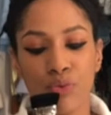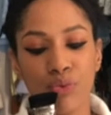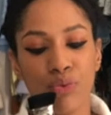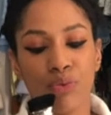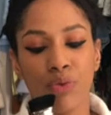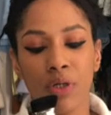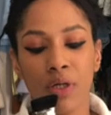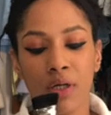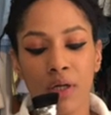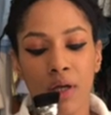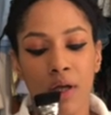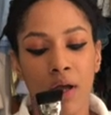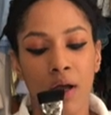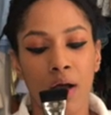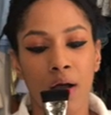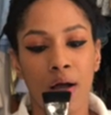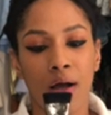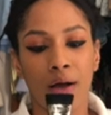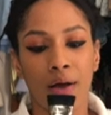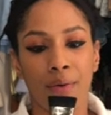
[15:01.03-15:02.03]
who
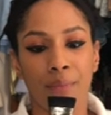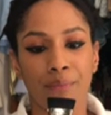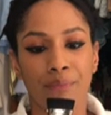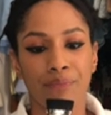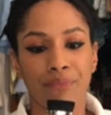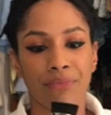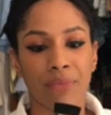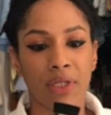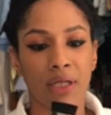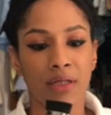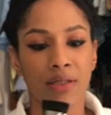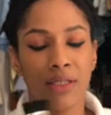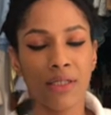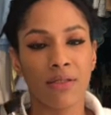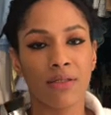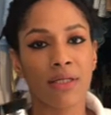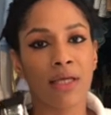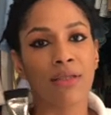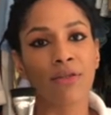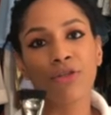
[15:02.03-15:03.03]

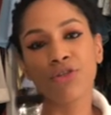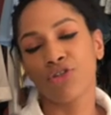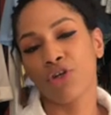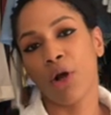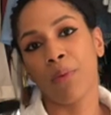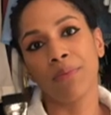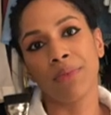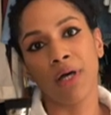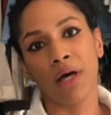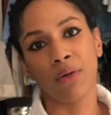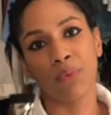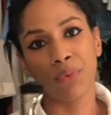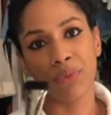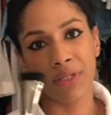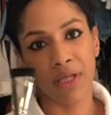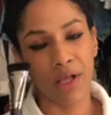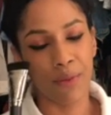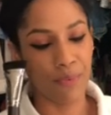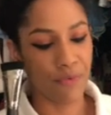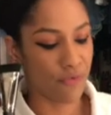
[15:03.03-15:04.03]
need to get the job done with
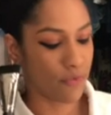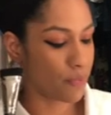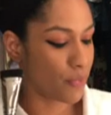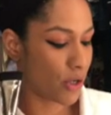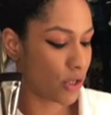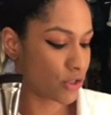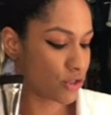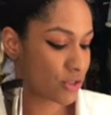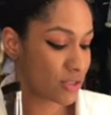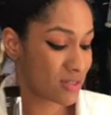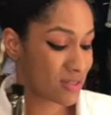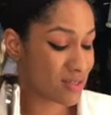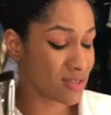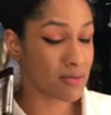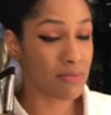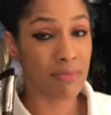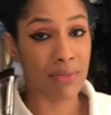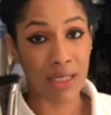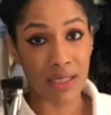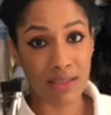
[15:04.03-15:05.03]
the help of a brush. This is
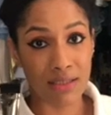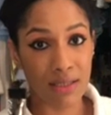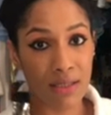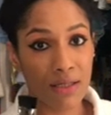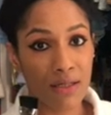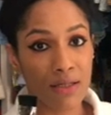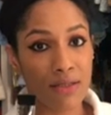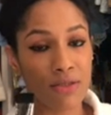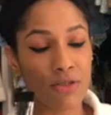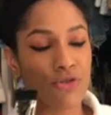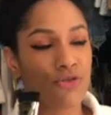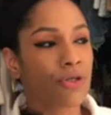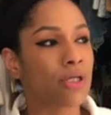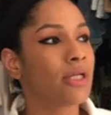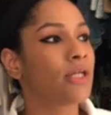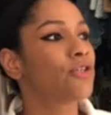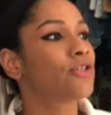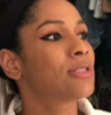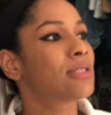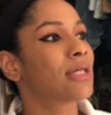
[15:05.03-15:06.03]
amazing because it
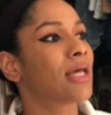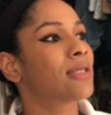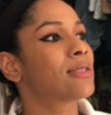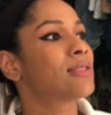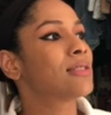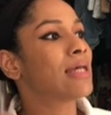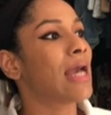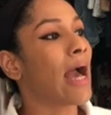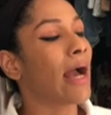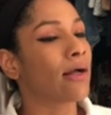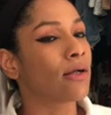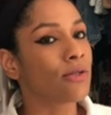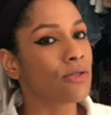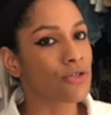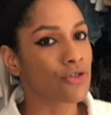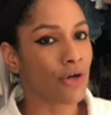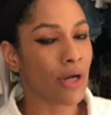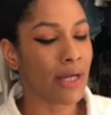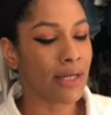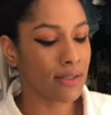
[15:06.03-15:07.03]
really just gets the
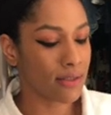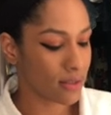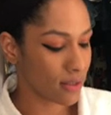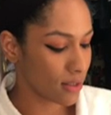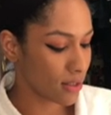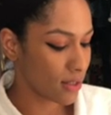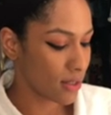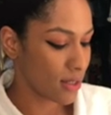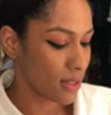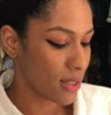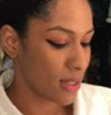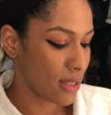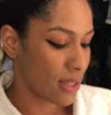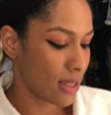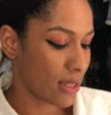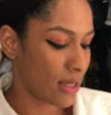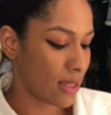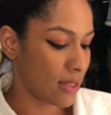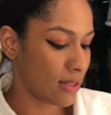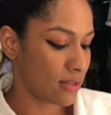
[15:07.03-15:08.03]
angles right,
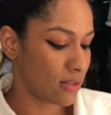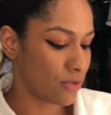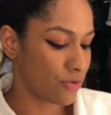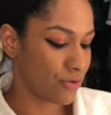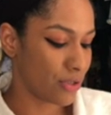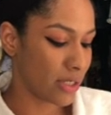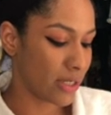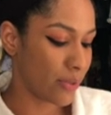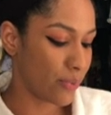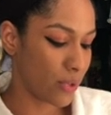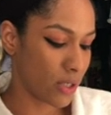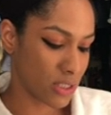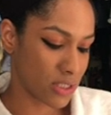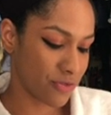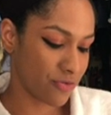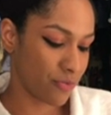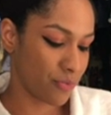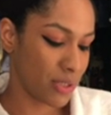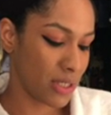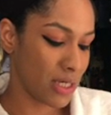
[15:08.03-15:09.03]
and it really
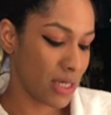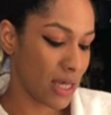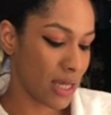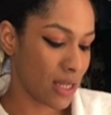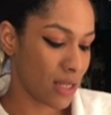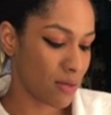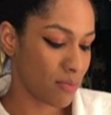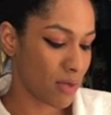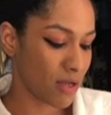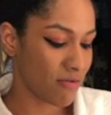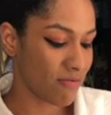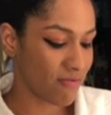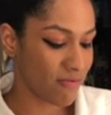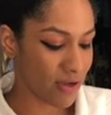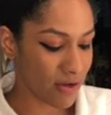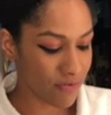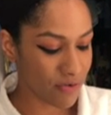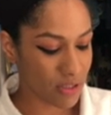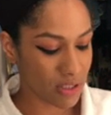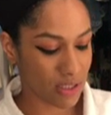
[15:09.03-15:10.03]
works for me. And my
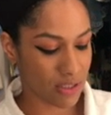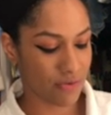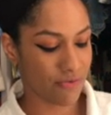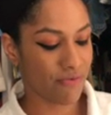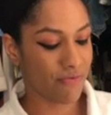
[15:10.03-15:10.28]
favorite